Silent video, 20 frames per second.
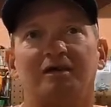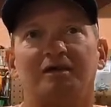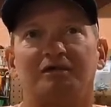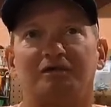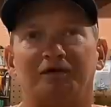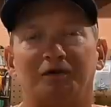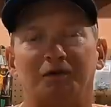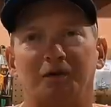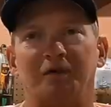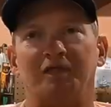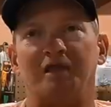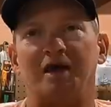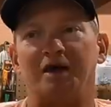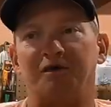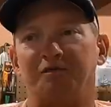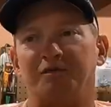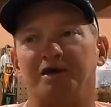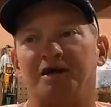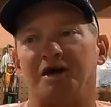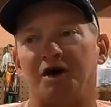So when
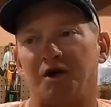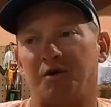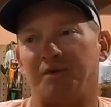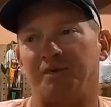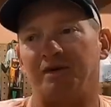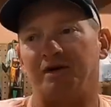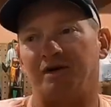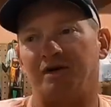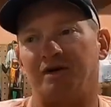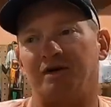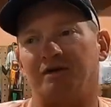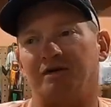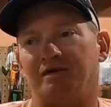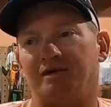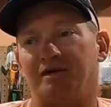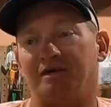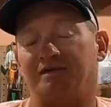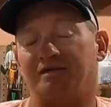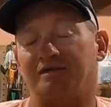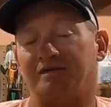they reopen
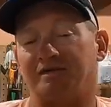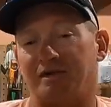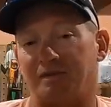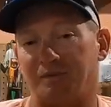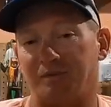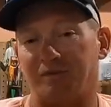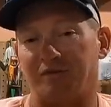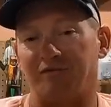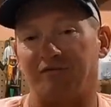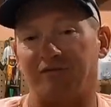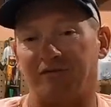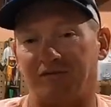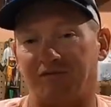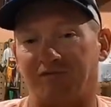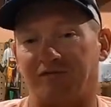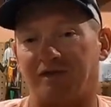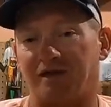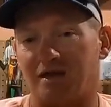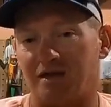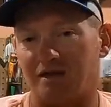it December
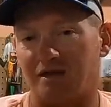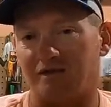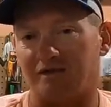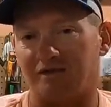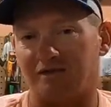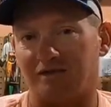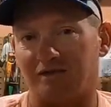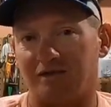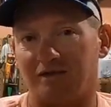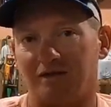15th,